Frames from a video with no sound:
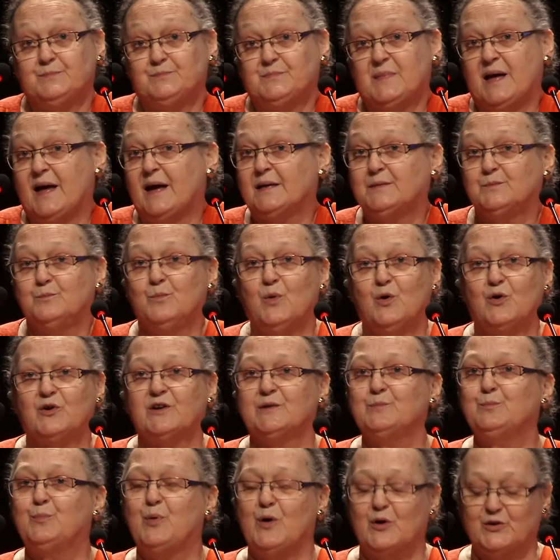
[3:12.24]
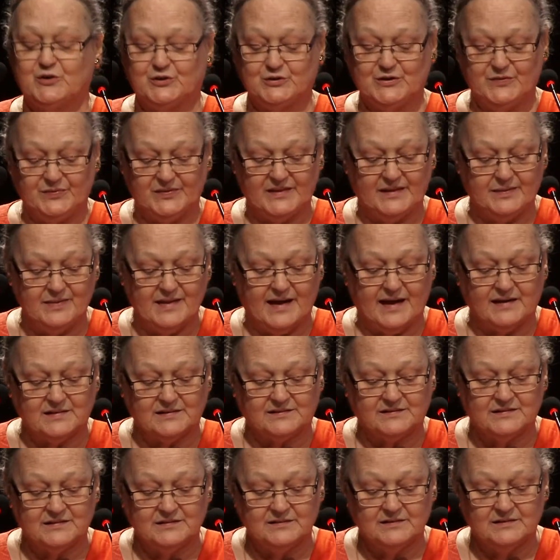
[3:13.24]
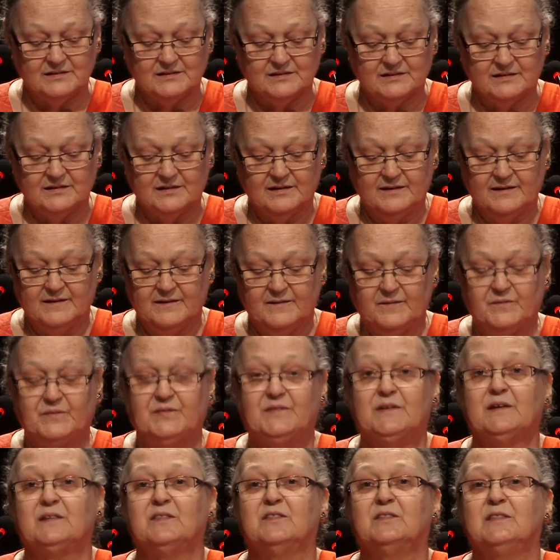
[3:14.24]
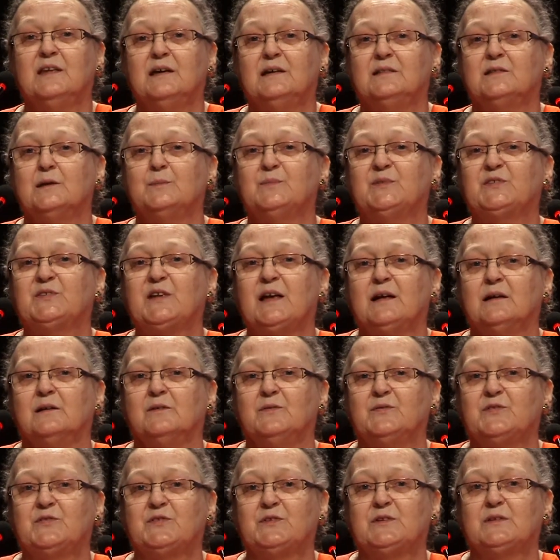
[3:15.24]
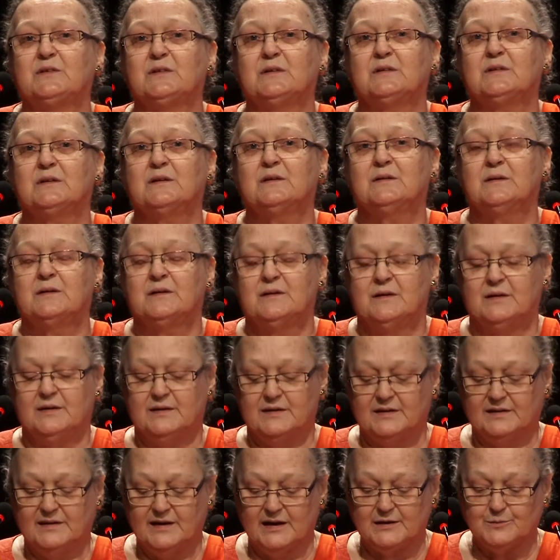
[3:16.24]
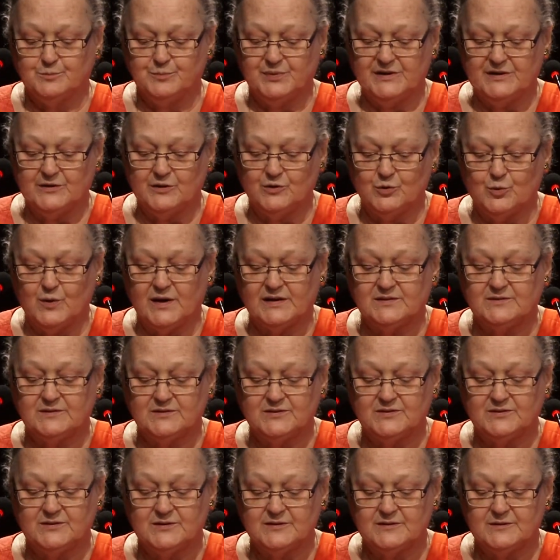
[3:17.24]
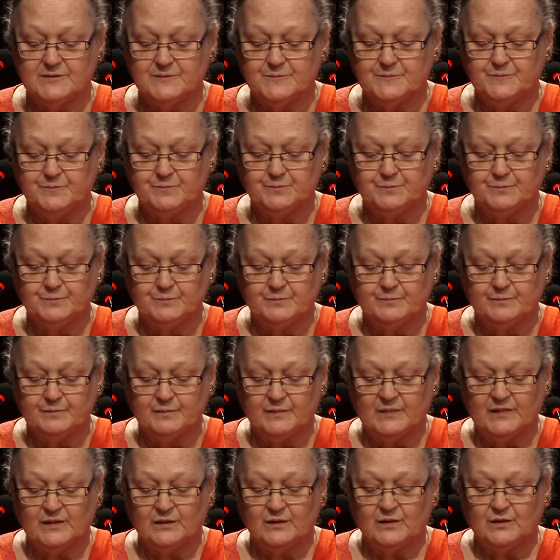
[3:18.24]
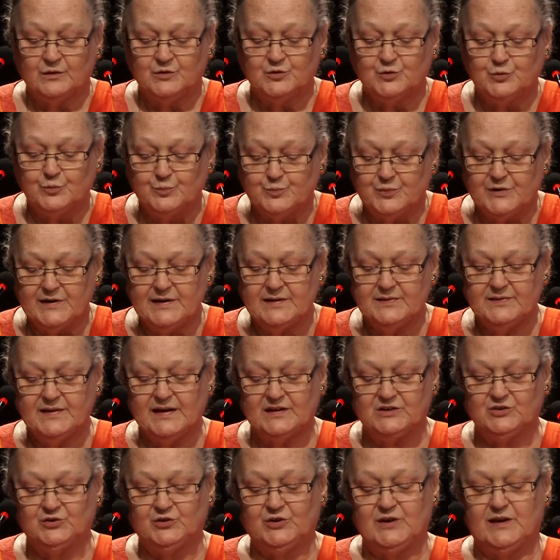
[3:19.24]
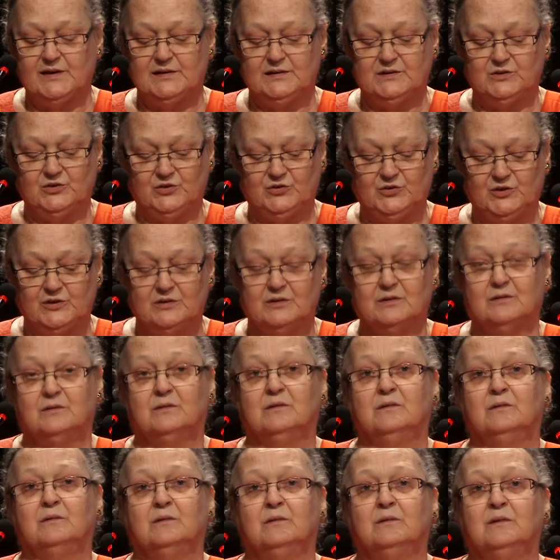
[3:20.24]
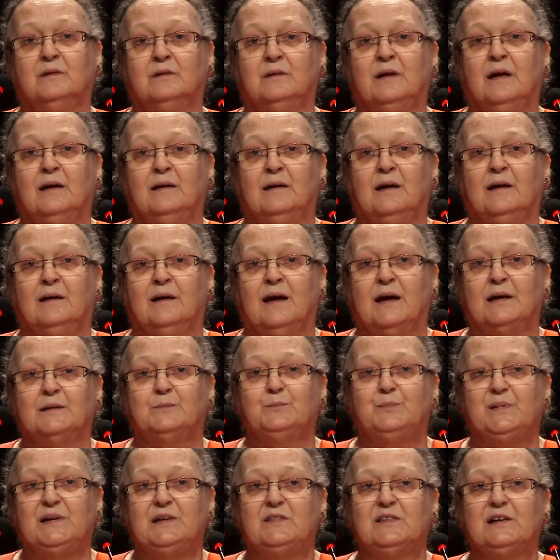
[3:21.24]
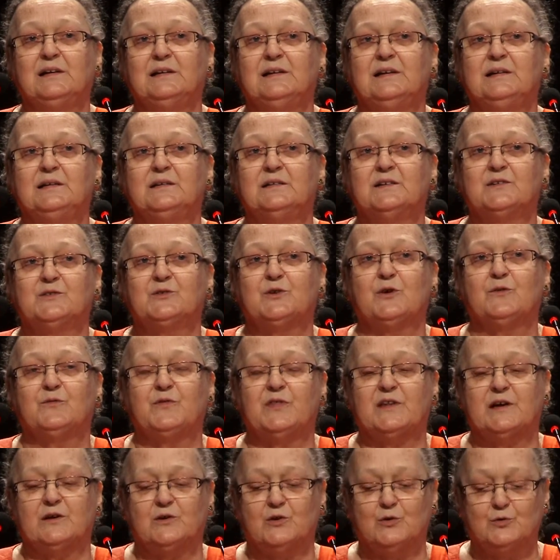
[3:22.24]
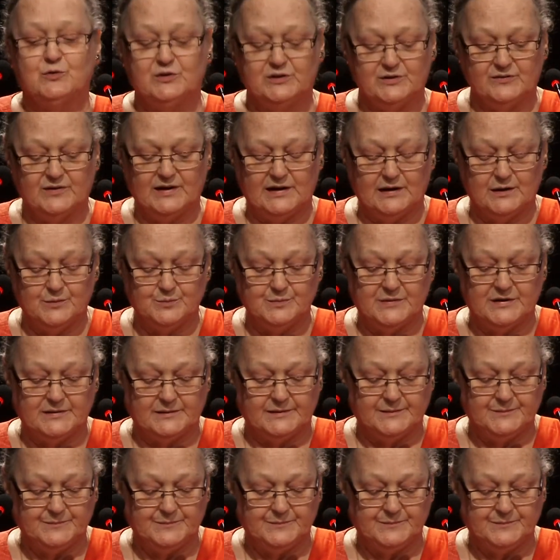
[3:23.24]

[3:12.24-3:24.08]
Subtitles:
And more important than that they themselves can be the ones to bring that change and be the leaders of their own development.